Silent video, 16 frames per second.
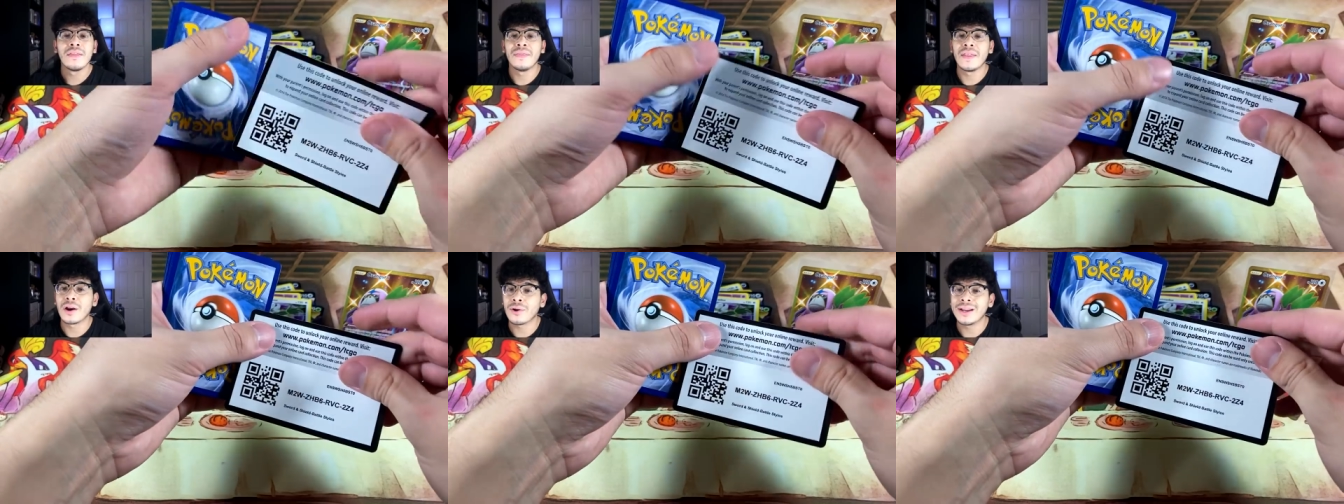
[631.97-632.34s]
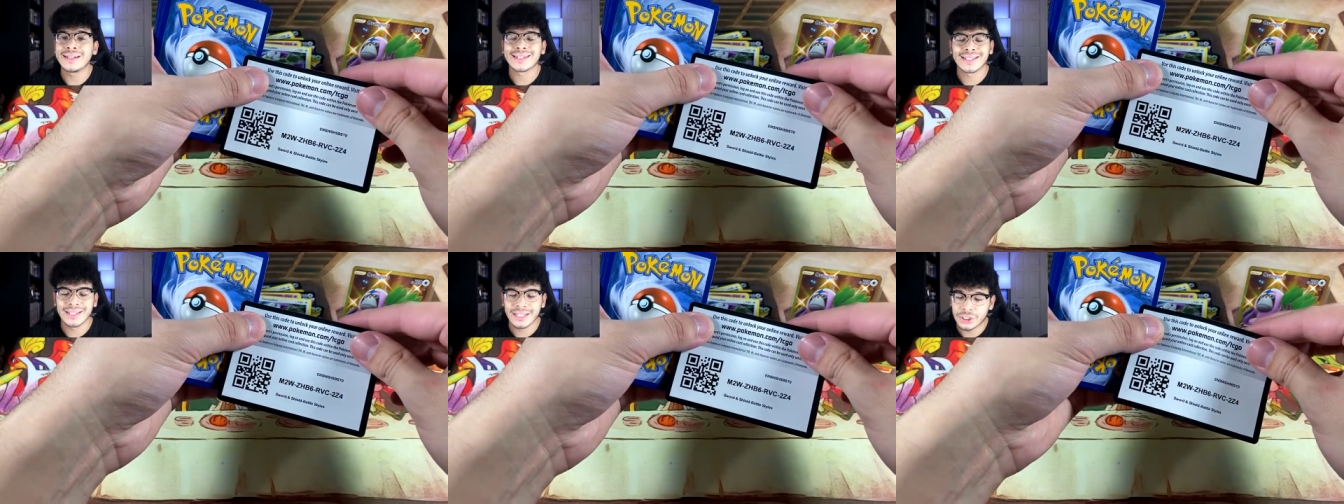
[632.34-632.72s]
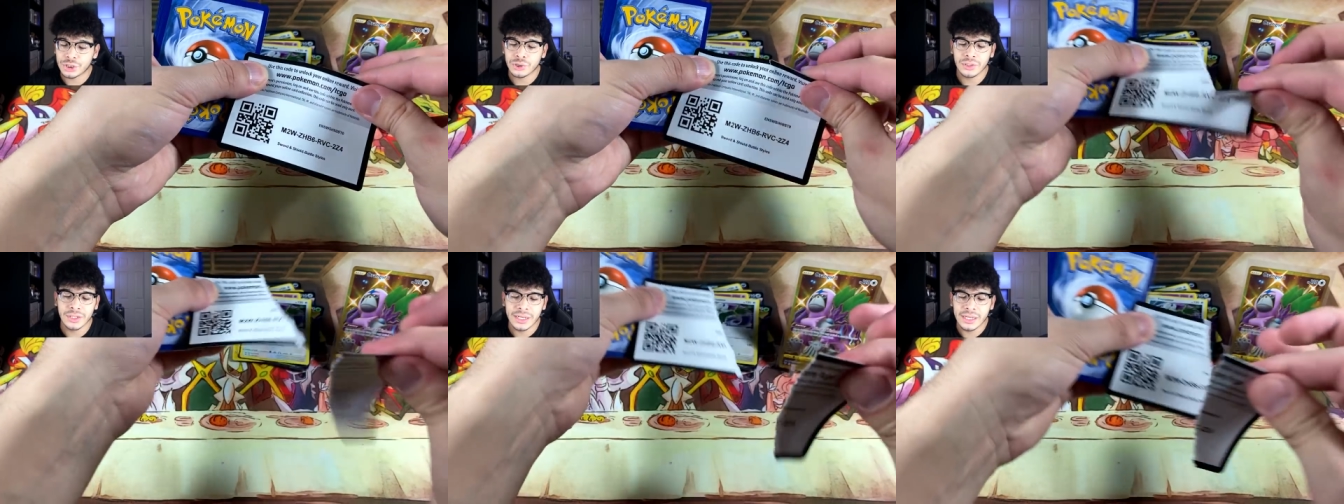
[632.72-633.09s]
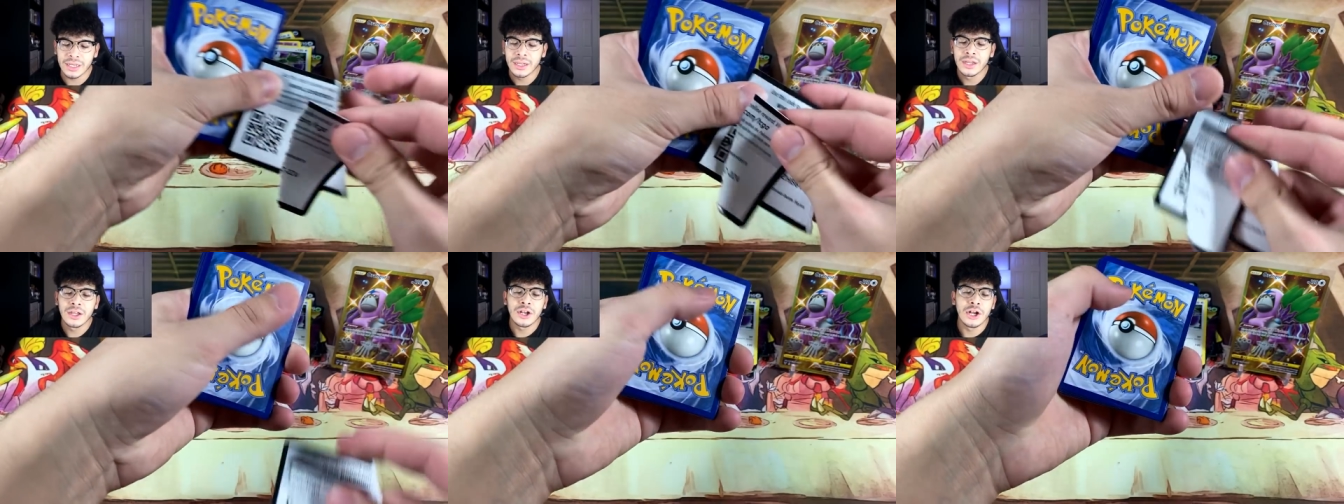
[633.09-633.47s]
There is
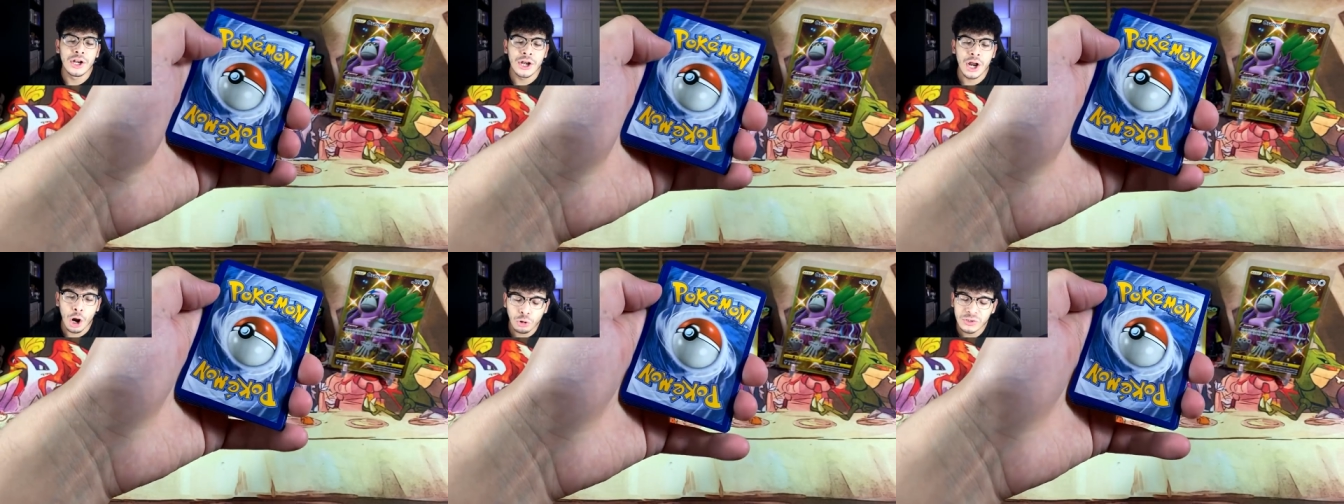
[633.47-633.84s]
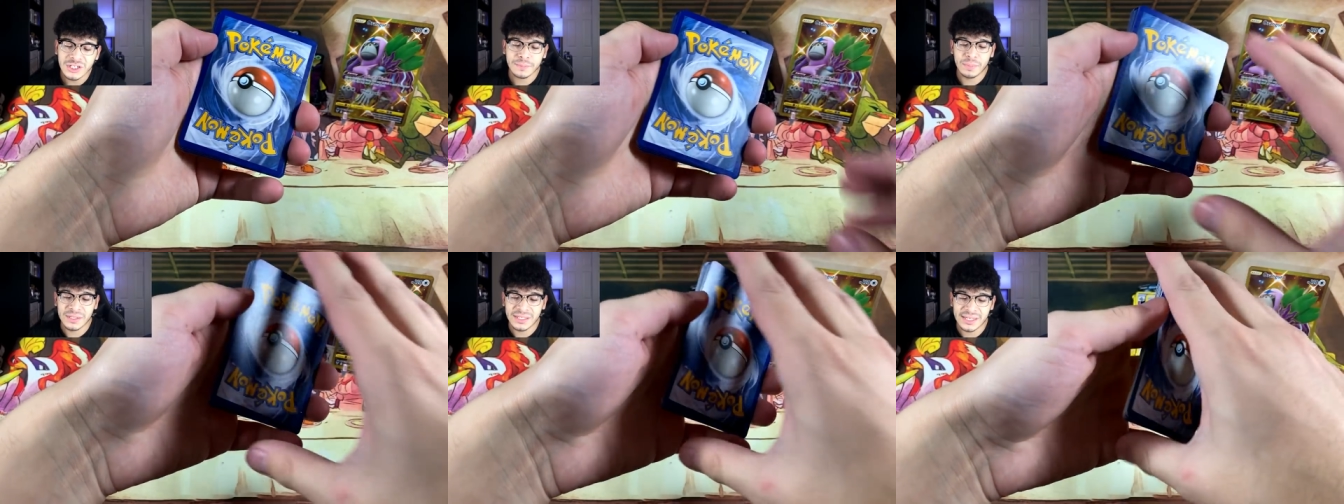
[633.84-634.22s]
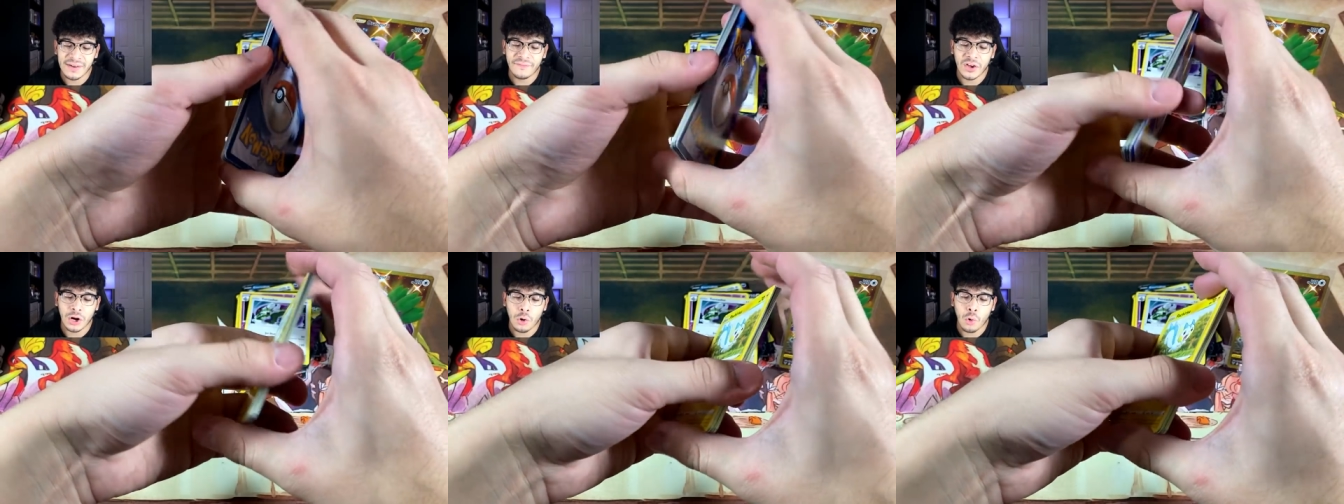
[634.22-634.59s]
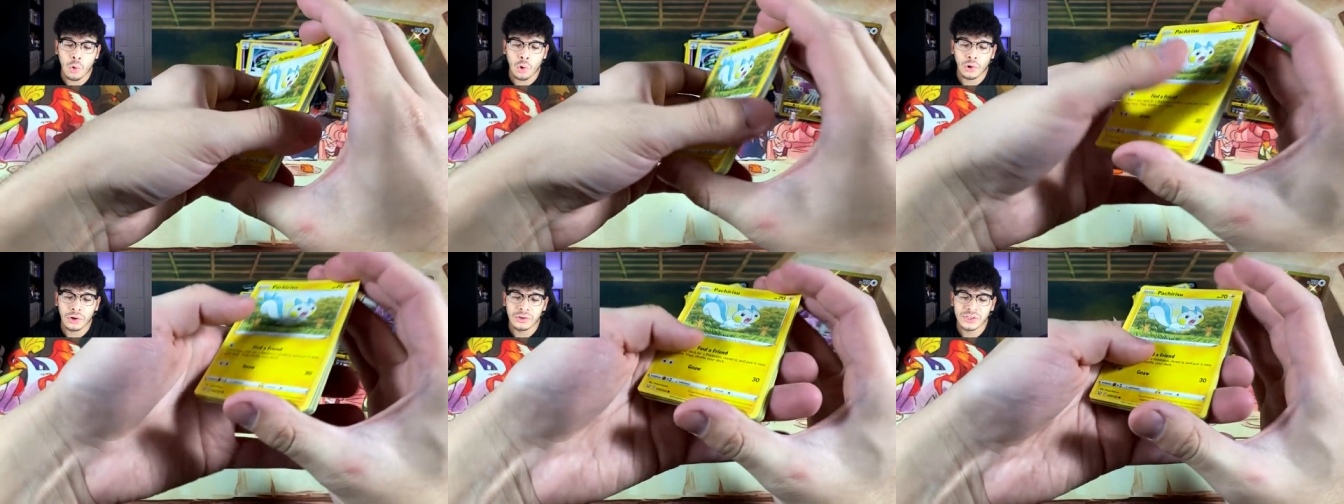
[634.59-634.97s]
literally no specific
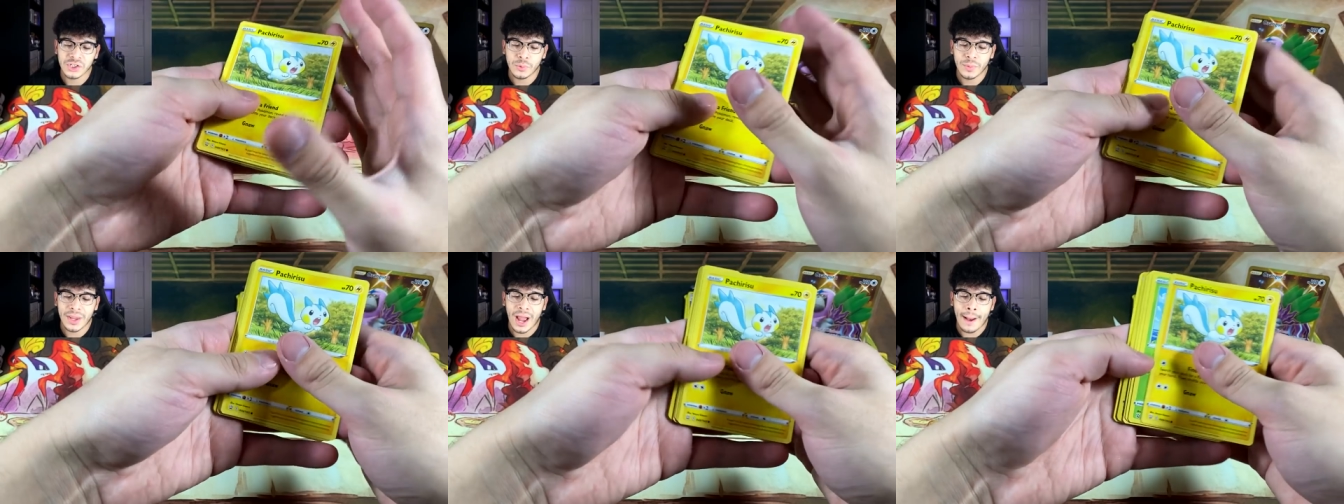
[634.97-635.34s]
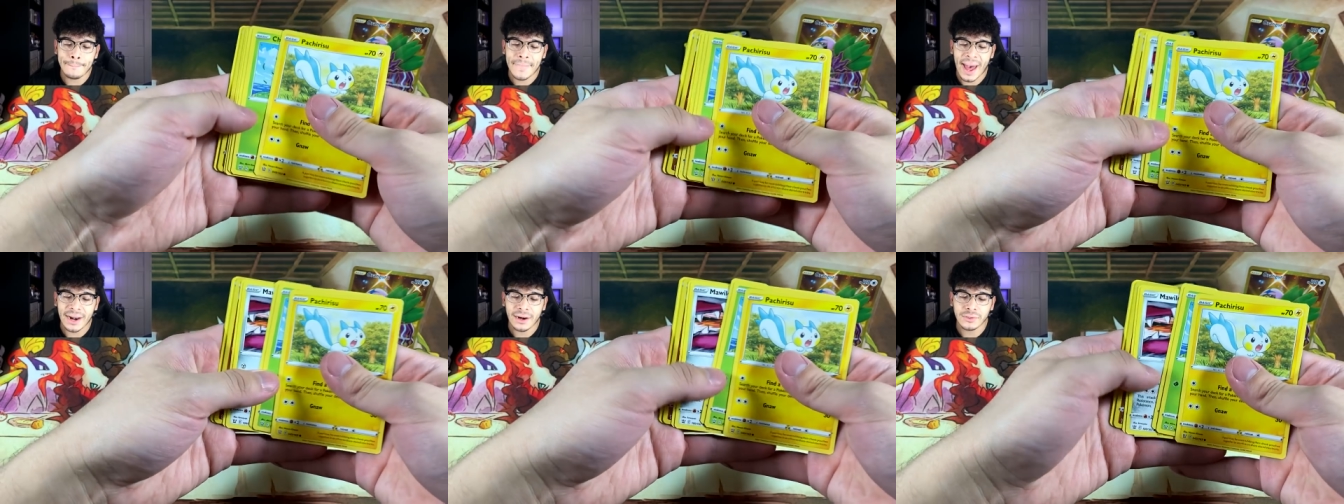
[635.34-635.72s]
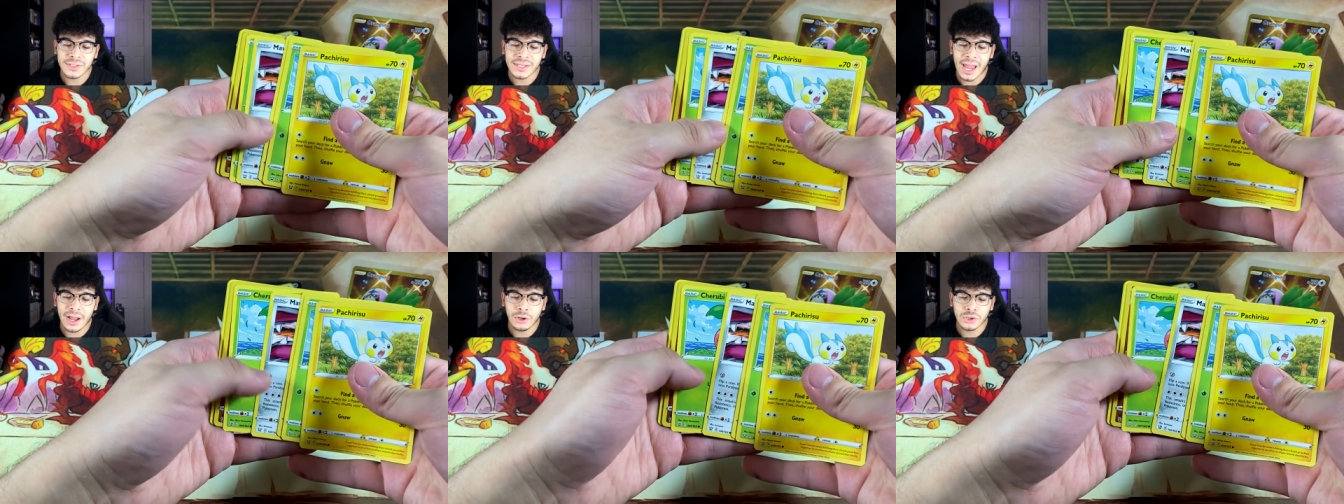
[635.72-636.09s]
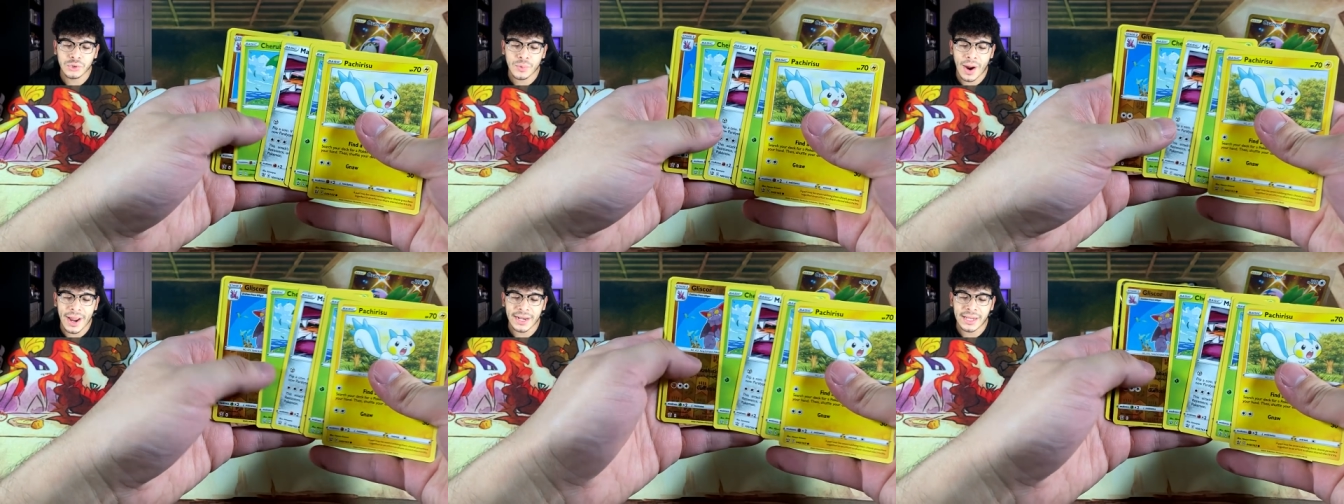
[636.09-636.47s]
order. So we got battle
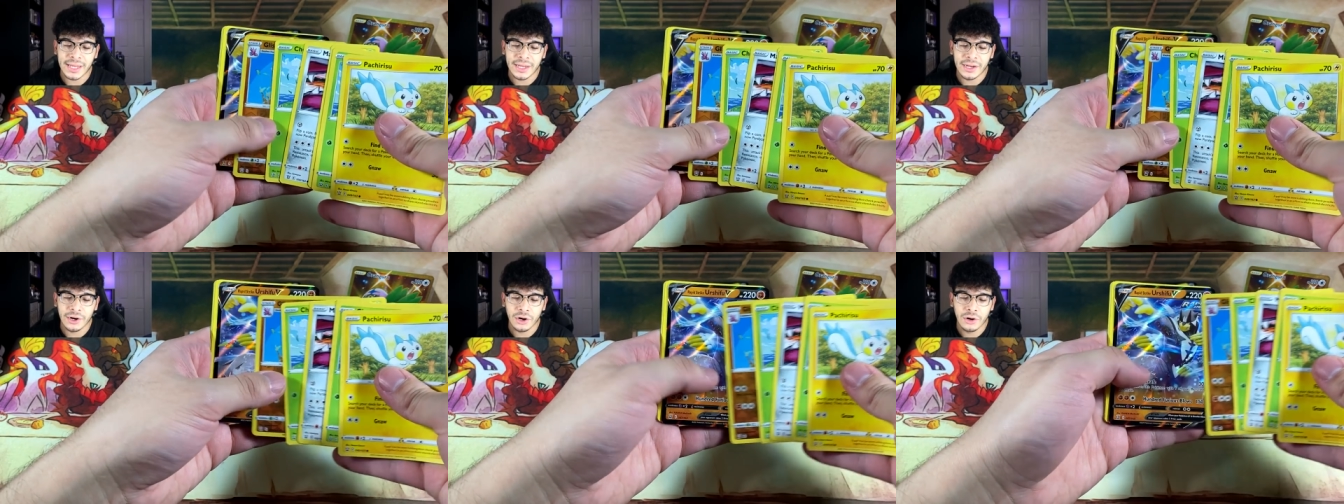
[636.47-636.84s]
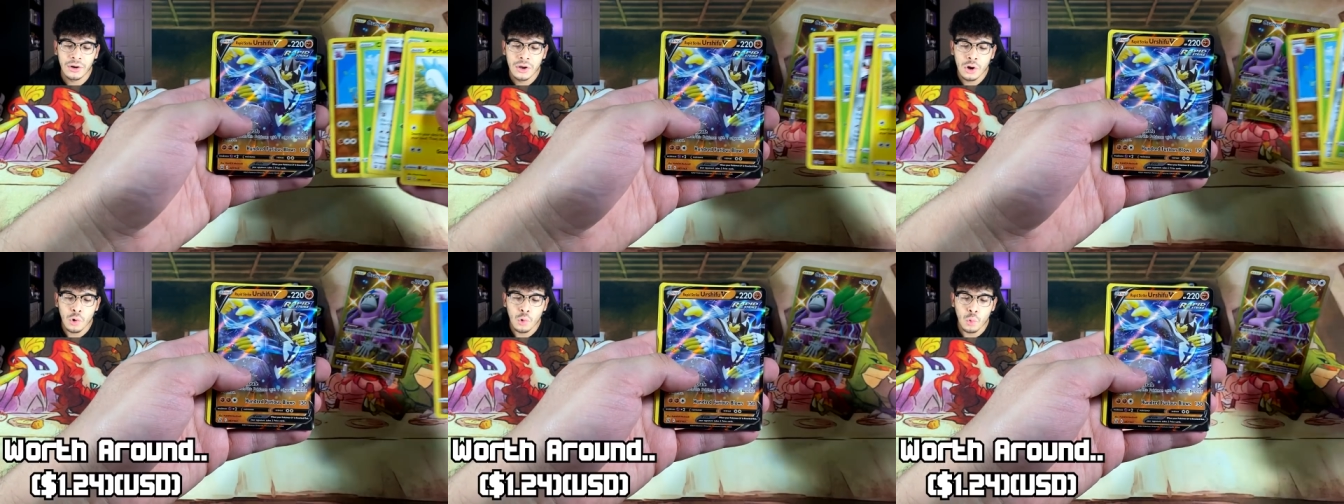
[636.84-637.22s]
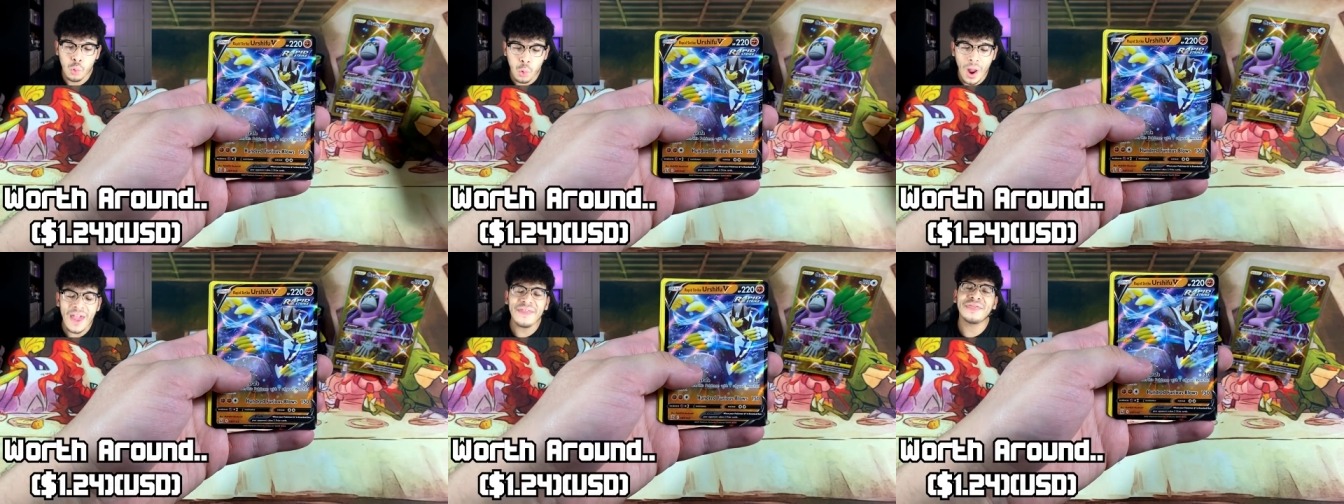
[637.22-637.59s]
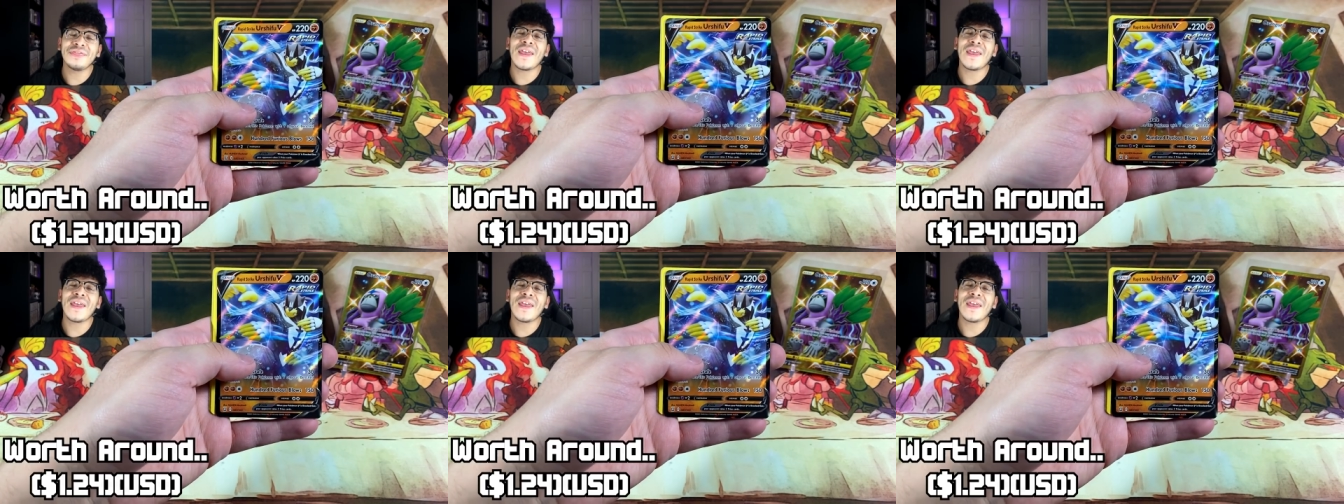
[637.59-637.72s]
styles right here with